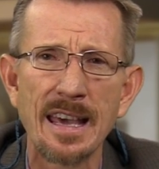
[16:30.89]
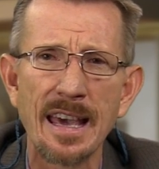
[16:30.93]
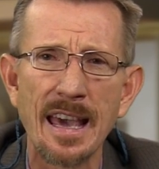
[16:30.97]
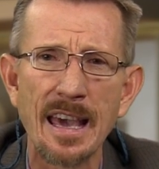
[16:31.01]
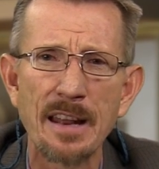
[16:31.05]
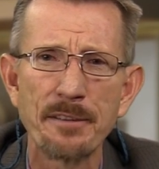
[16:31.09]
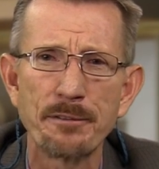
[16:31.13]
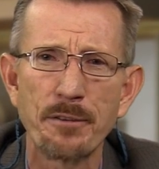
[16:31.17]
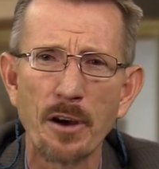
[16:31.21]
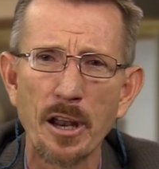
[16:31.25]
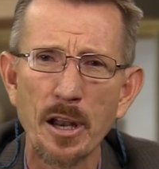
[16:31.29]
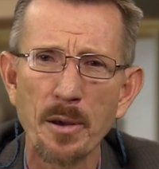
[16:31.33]

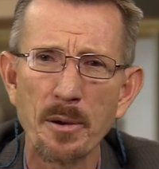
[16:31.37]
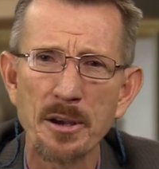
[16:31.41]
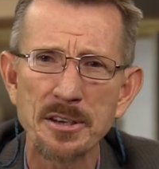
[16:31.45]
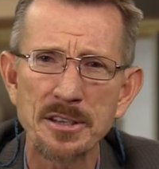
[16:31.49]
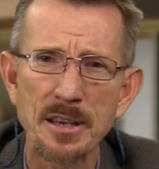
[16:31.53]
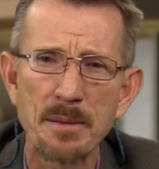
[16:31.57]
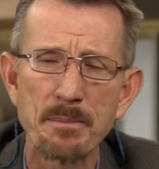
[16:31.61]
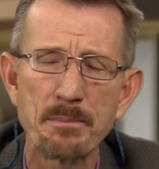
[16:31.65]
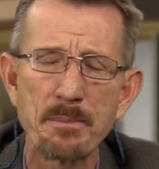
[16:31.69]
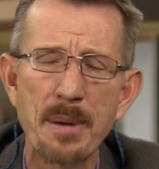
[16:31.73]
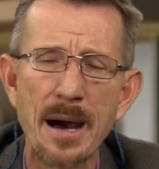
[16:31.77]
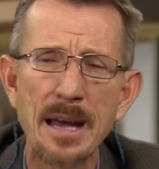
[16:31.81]
And follow us
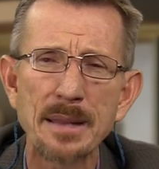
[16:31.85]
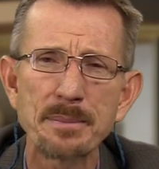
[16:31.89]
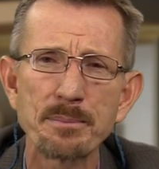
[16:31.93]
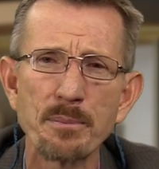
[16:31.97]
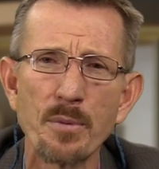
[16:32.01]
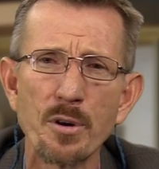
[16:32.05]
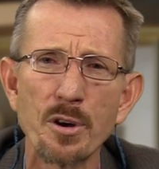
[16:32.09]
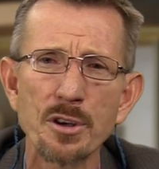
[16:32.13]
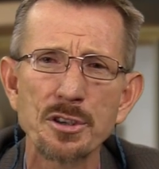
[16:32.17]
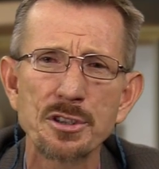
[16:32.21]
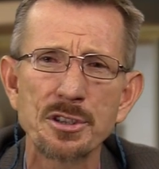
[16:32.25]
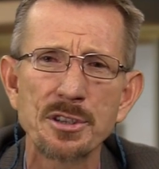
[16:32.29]
on
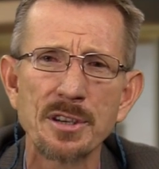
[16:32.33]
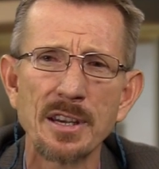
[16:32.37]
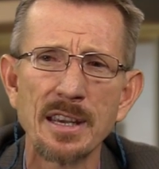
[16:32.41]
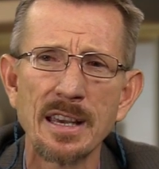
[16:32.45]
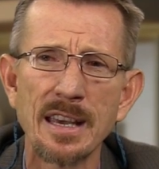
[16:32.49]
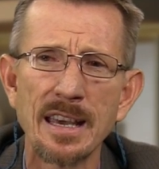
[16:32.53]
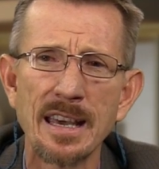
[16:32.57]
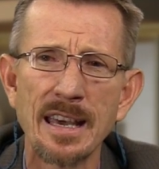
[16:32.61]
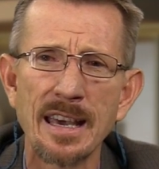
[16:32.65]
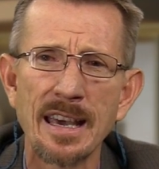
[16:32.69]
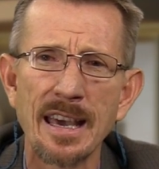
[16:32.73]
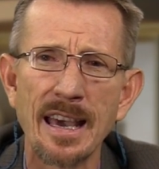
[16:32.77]
Patmos.
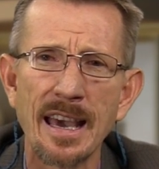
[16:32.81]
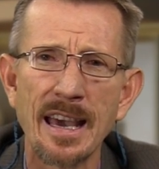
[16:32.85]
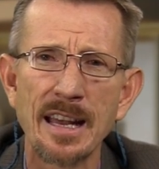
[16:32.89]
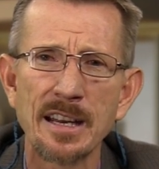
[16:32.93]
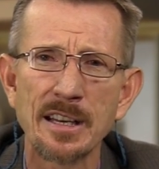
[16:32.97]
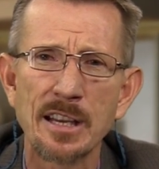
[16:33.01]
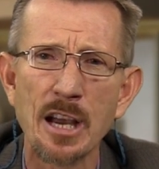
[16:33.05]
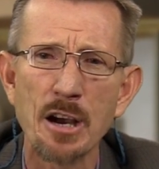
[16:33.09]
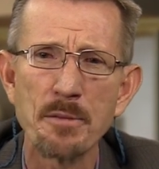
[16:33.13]
And